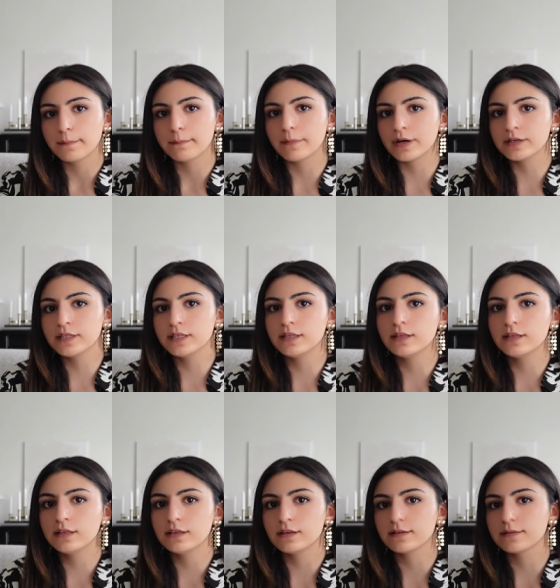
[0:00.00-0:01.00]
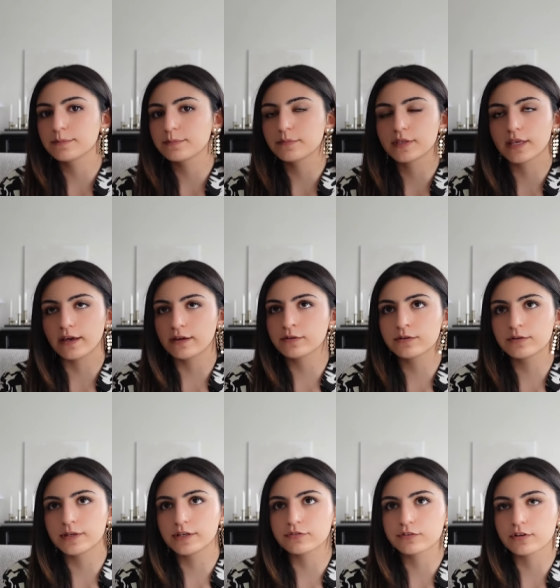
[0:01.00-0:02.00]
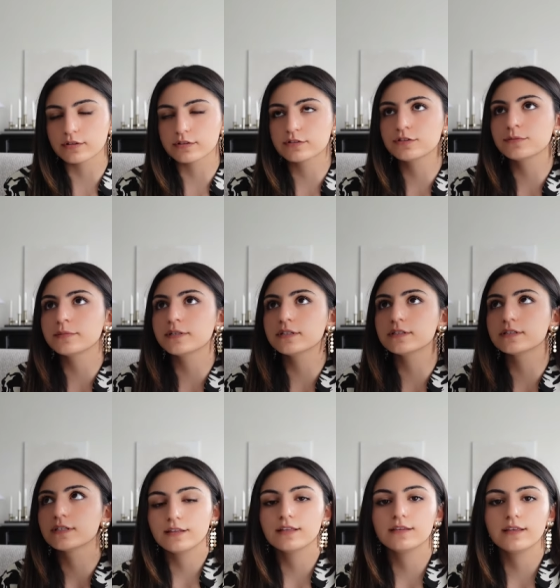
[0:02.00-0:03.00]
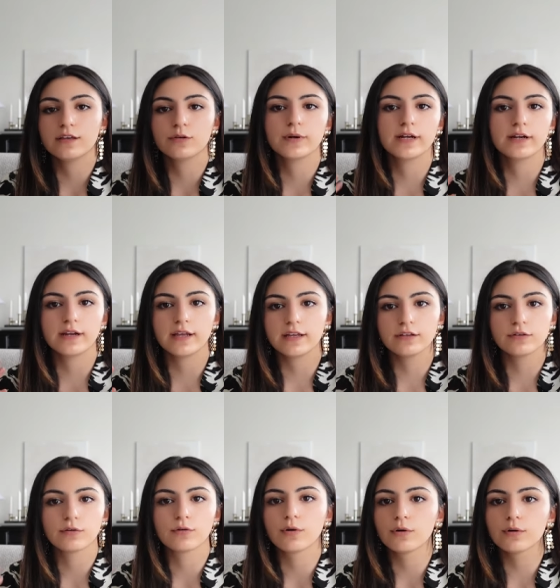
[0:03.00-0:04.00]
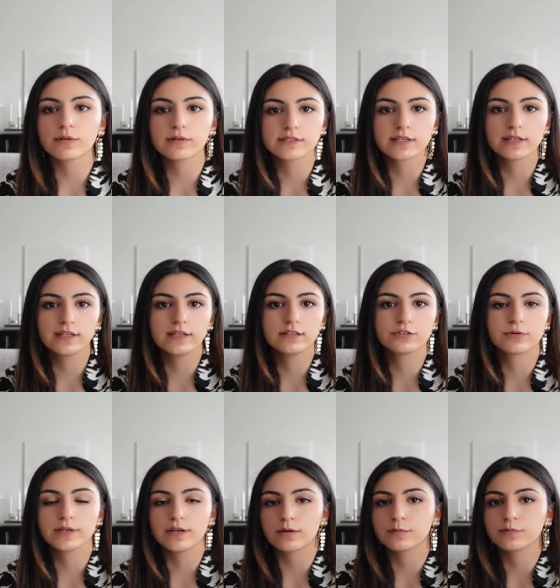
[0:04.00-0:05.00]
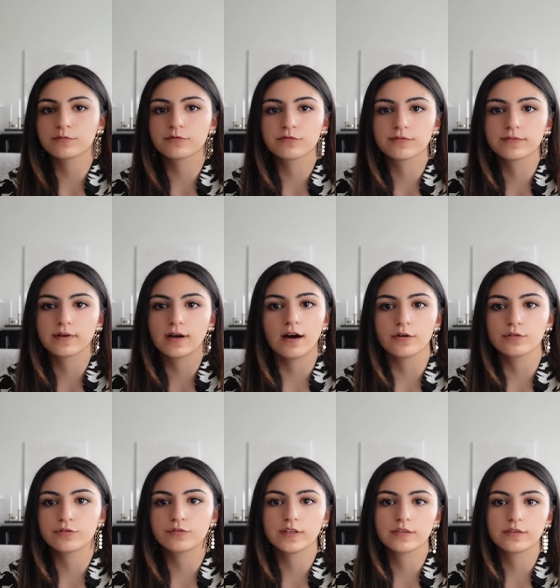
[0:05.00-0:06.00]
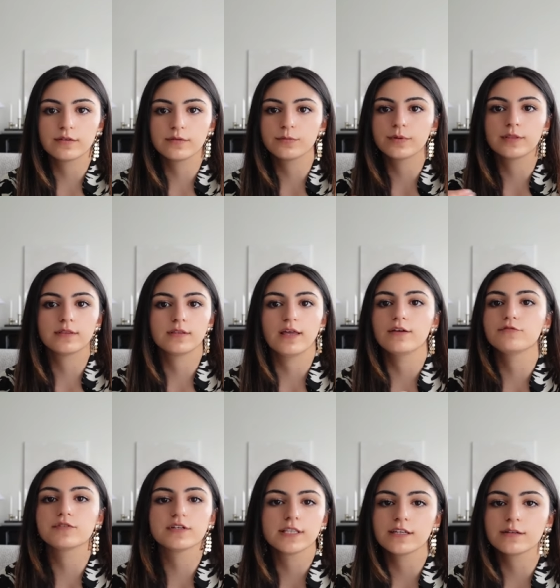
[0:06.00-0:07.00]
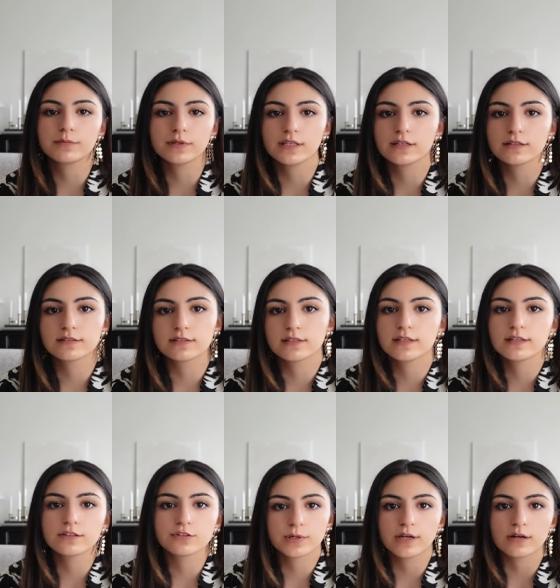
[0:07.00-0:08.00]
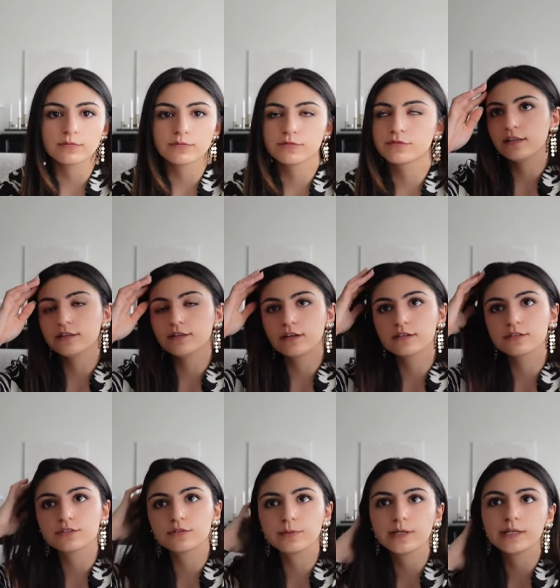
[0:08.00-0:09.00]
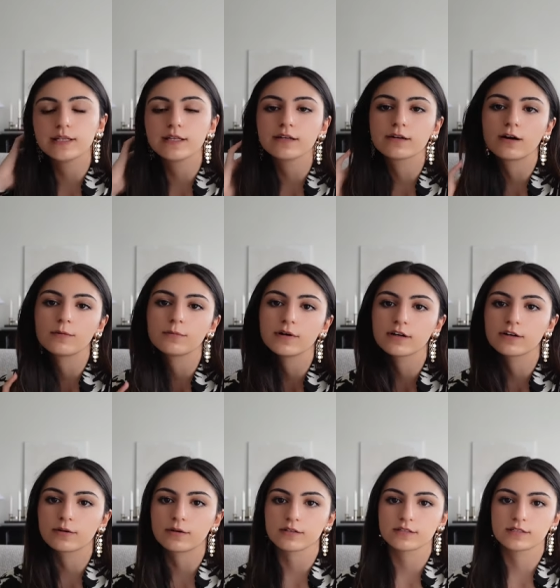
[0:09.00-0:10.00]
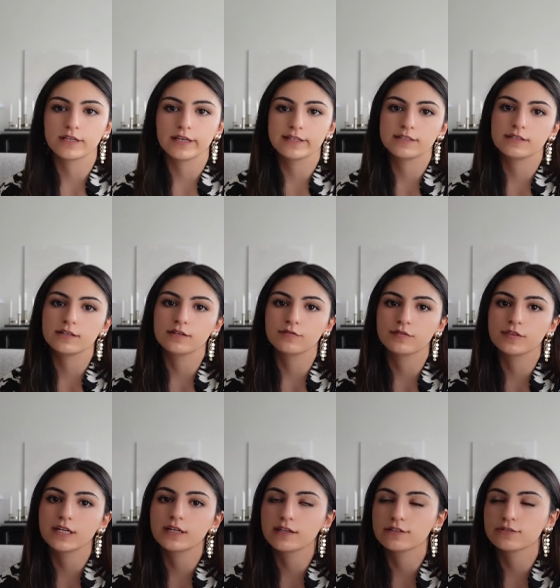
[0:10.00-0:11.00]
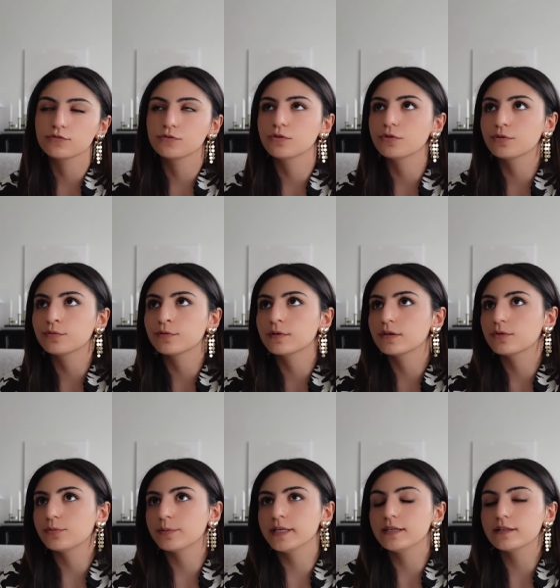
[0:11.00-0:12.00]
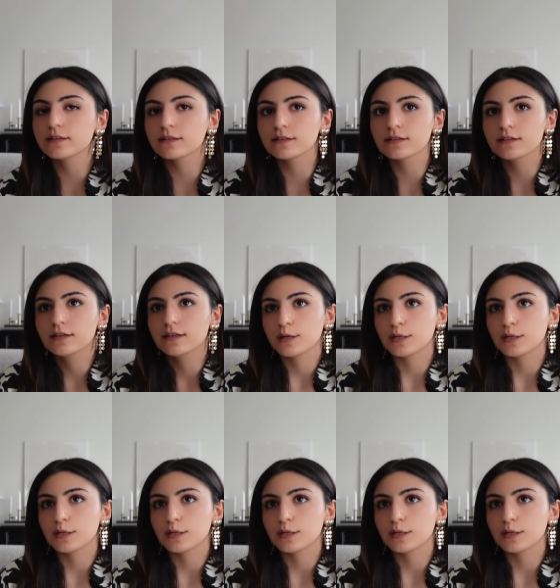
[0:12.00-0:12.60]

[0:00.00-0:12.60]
money category of customers, that they wear a whole Celine Triomphe outfit with everything being Celine Triomphe. It does really come across as if there is no real